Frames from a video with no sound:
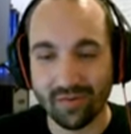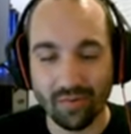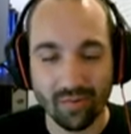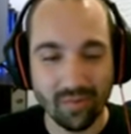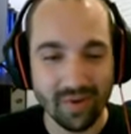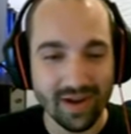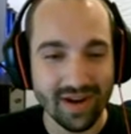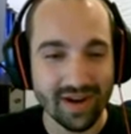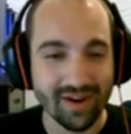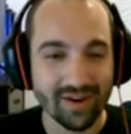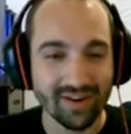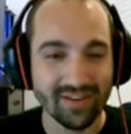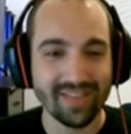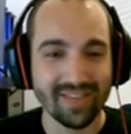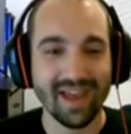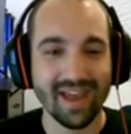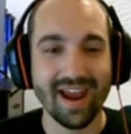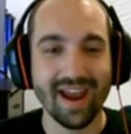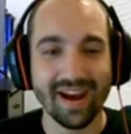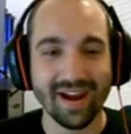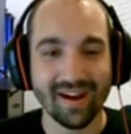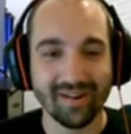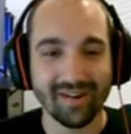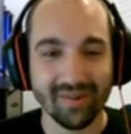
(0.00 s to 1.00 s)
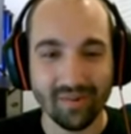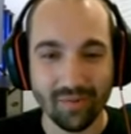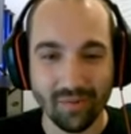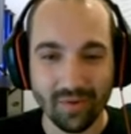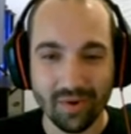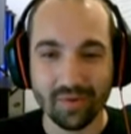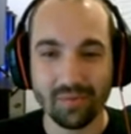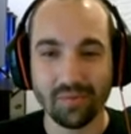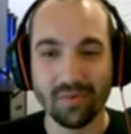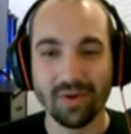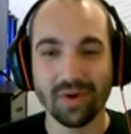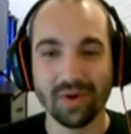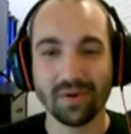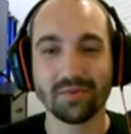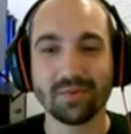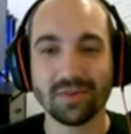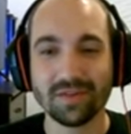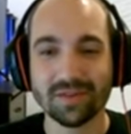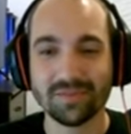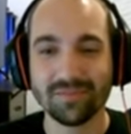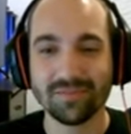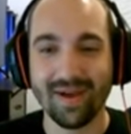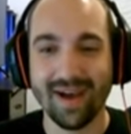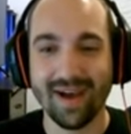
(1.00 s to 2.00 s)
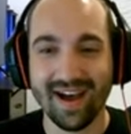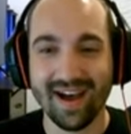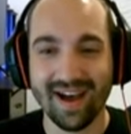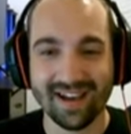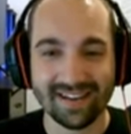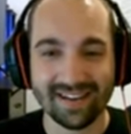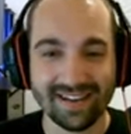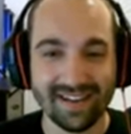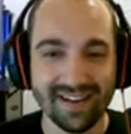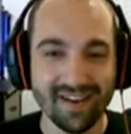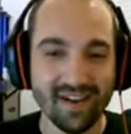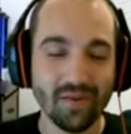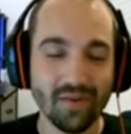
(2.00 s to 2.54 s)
We are there. We will respond.